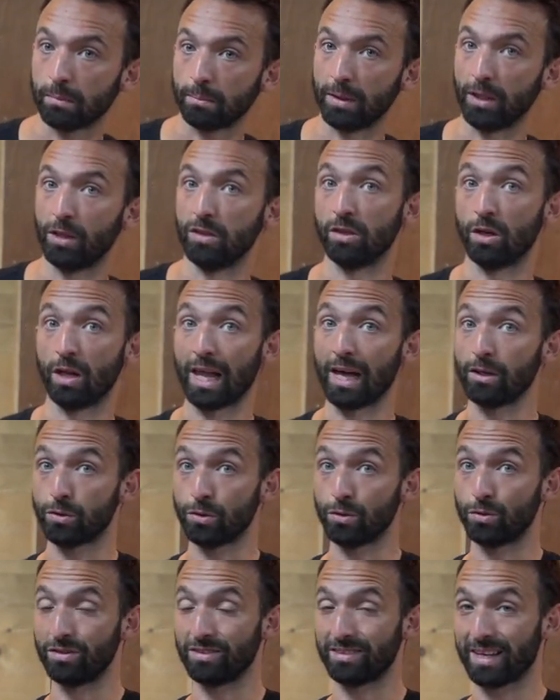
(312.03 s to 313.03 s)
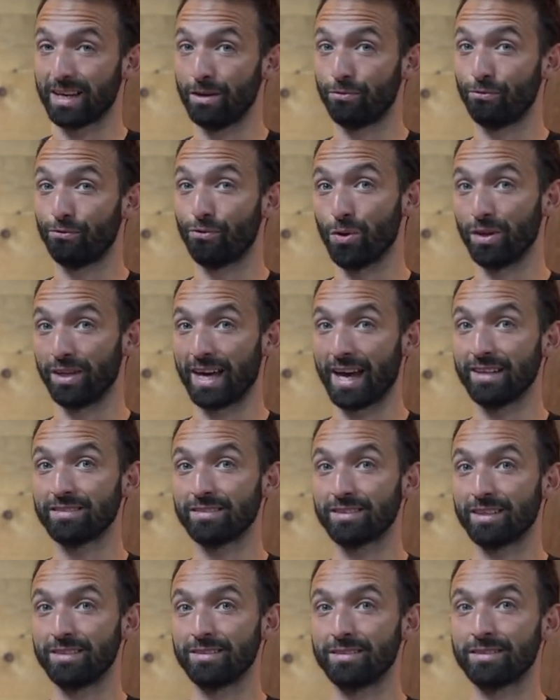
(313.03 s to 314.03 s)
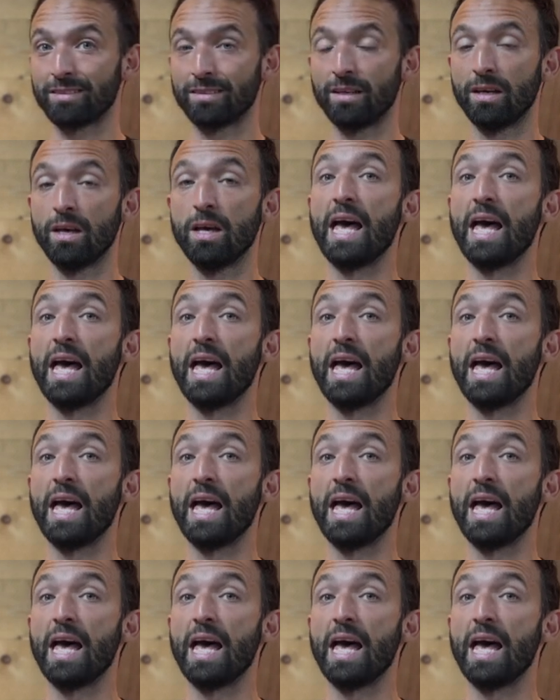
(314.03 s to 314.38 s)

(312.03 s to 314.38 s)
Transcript: because it allows you to save falling handstands,